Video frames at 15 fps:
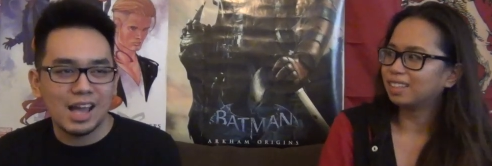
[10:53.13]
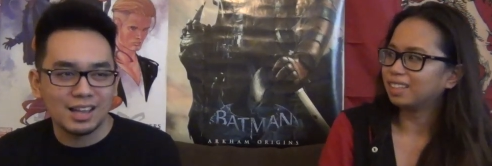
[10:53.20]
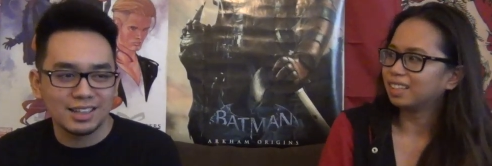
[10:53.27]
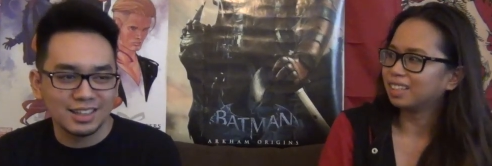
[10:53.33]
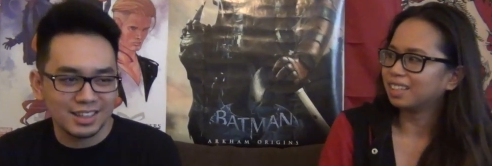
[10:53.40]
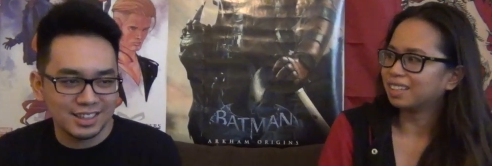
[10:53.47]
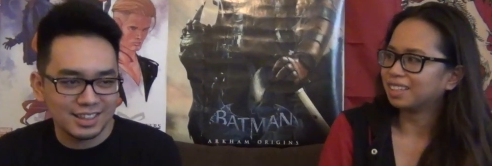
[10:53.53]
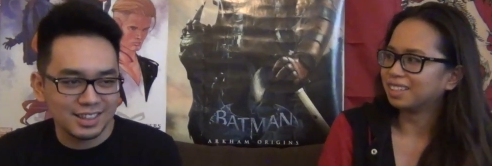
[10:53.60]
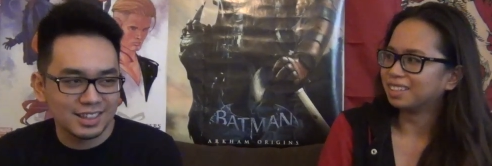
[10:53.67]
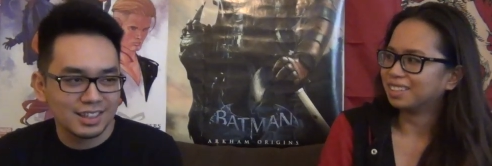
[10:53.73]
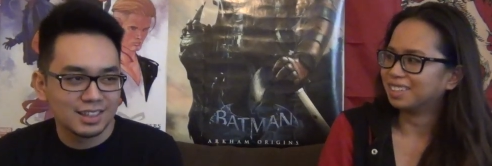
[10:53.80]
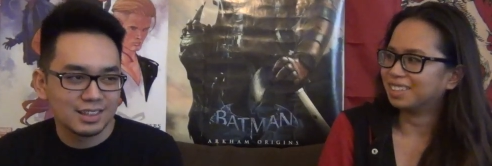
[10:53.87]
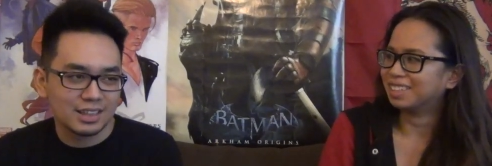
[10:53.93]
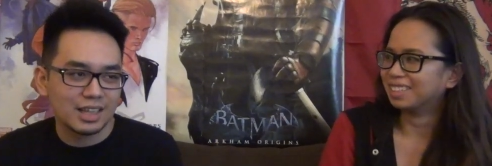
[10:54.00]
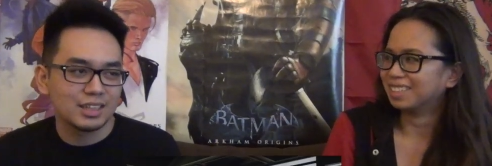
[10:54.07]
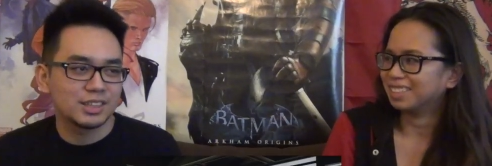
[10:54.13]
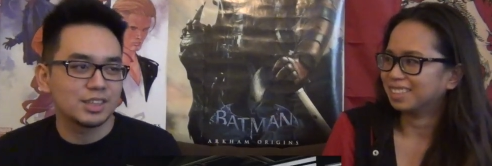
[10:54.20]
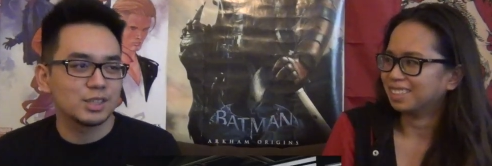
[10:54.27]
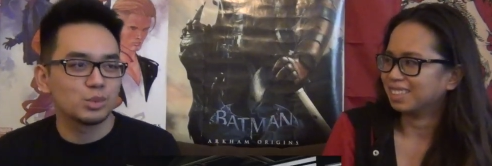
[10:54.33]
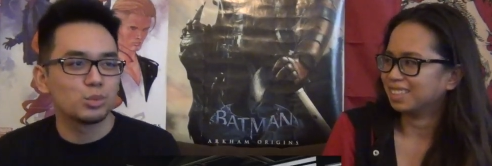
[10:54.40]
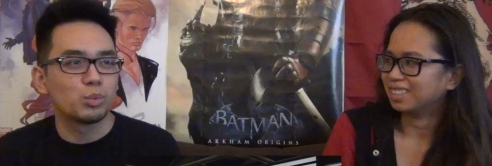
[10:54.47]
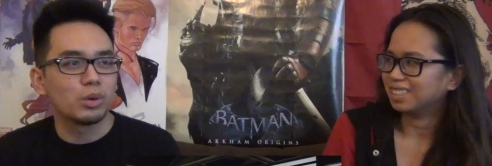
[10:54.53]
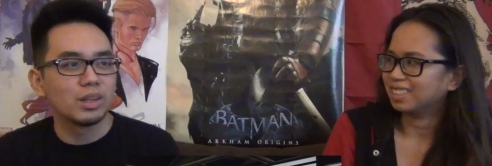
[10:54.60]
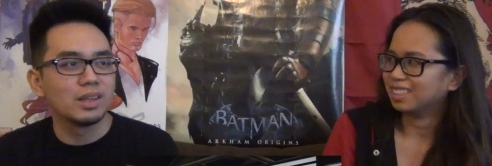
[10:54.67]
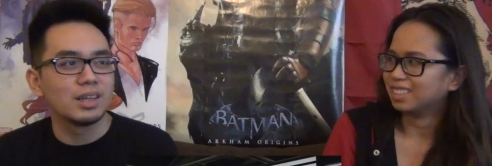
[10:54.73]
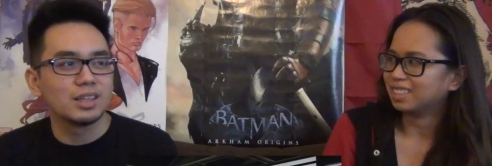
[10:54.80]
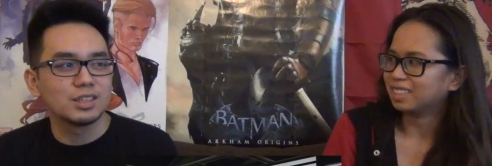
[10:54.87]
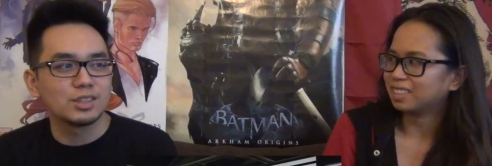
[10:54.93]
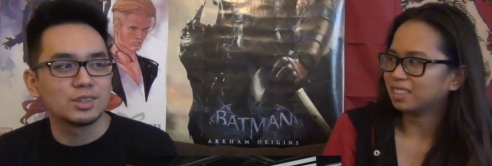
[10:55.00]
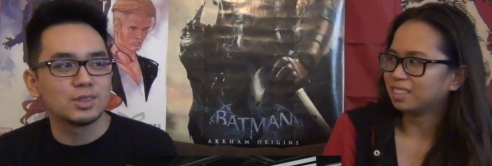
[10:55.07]
Speaker 1: Alec that she's
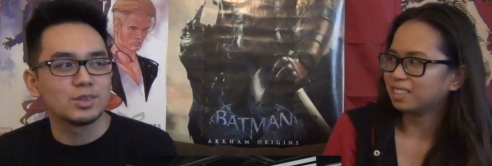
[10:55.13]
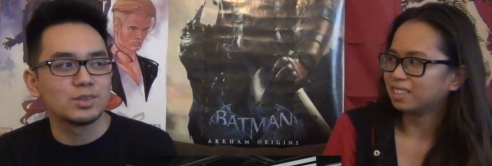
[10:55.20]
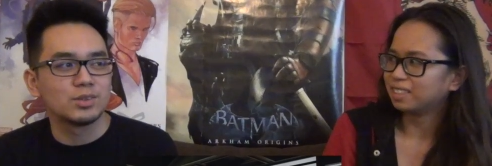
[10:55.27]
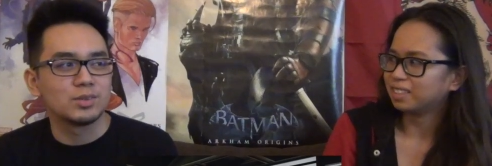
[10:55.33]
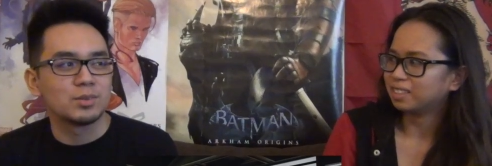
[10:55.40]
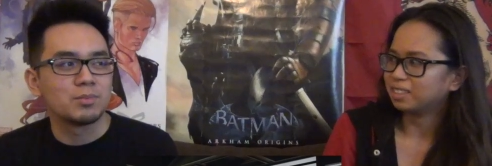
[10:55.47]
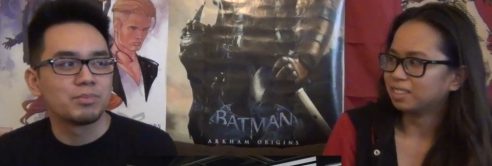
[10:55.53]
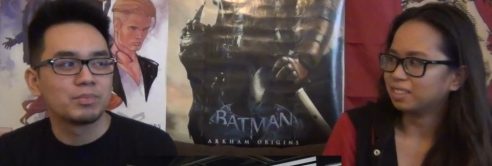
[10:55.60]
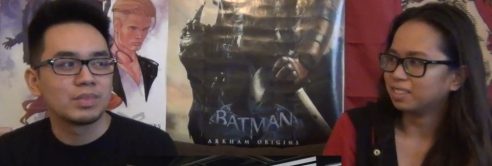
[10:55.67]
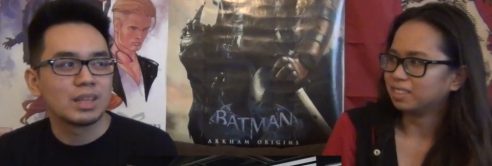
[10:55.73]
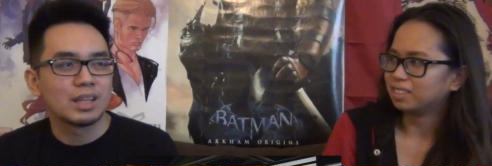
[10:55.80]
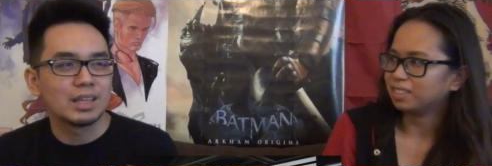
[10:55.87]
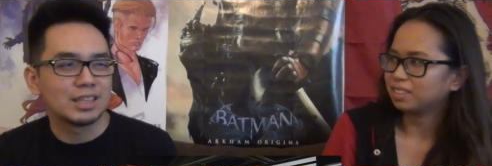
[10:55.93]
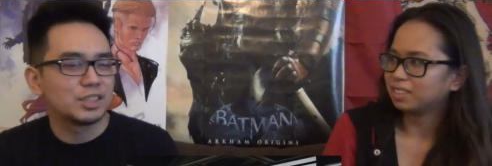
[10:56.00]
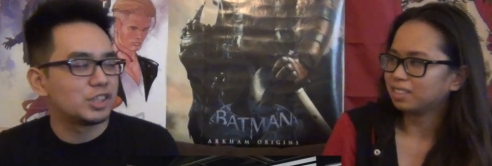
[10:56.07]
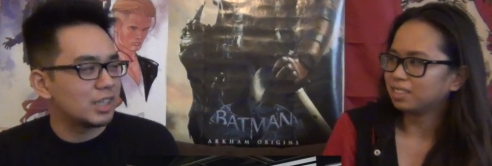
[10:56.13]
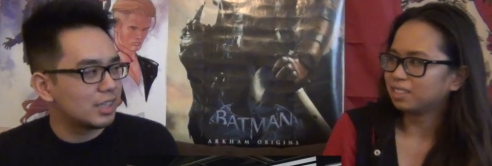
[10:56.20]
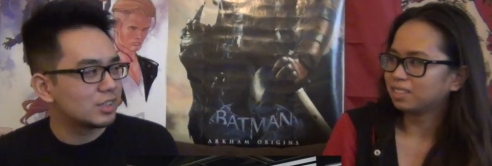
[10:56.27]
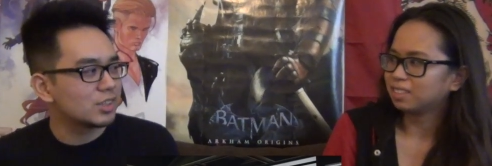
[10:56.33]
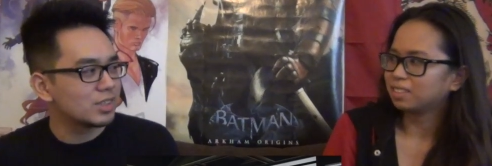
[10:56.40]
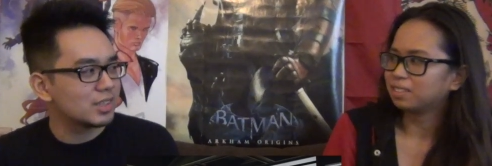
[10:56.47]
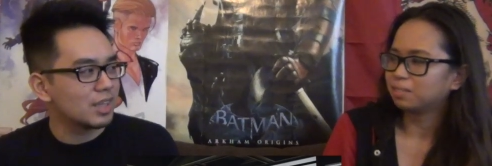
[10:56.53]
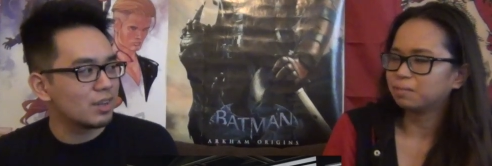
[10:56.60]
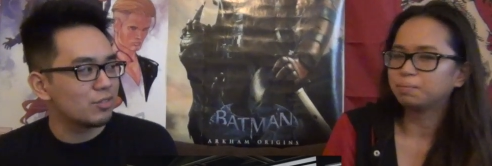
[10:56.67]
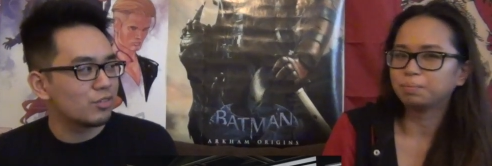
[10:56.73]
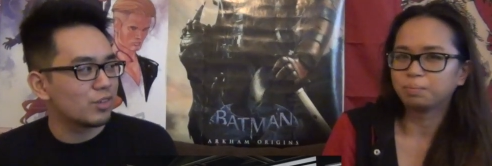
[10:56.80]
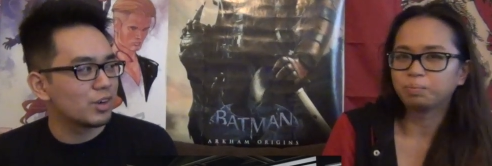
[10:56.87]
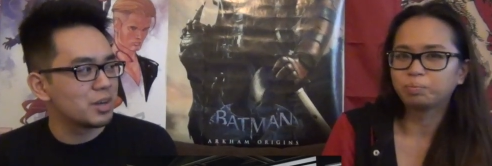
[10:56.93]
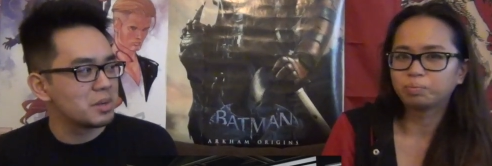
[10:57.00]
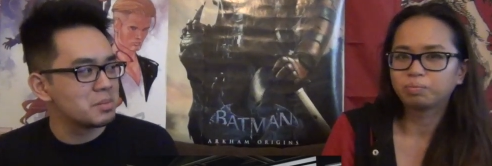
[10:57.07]
willing to like change herself
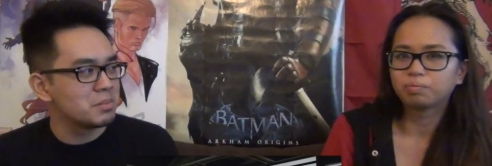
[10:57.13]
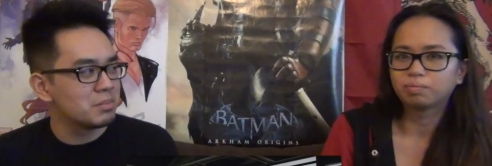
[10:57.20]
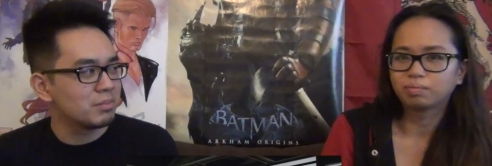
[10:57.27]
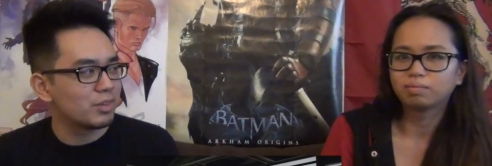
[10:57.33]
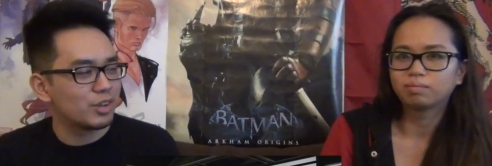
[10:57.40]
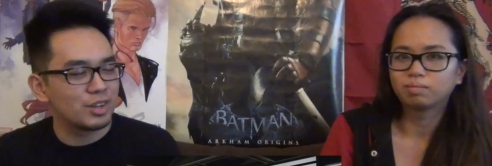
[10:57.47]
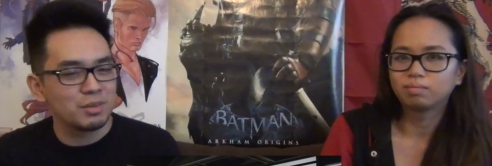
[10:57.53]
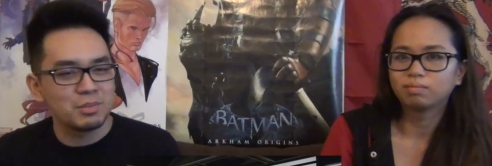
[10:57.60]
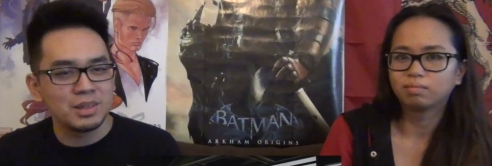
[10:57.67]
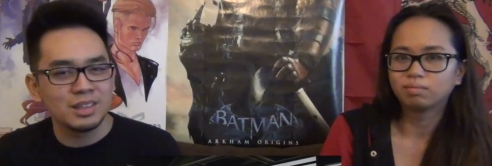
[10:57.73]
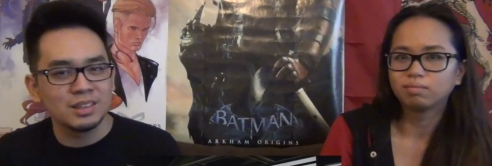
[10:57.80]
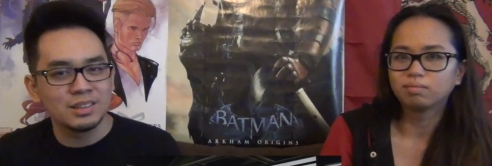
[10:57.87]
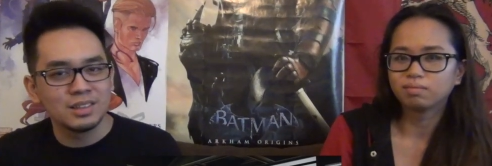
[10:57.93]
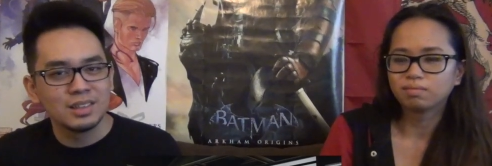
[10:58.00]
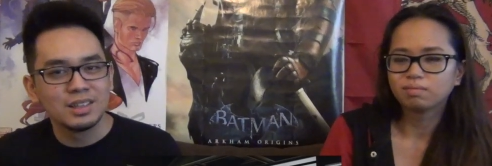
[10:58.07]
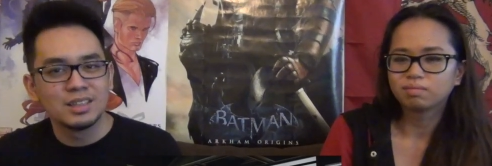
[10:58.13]
for him. You know what I mean?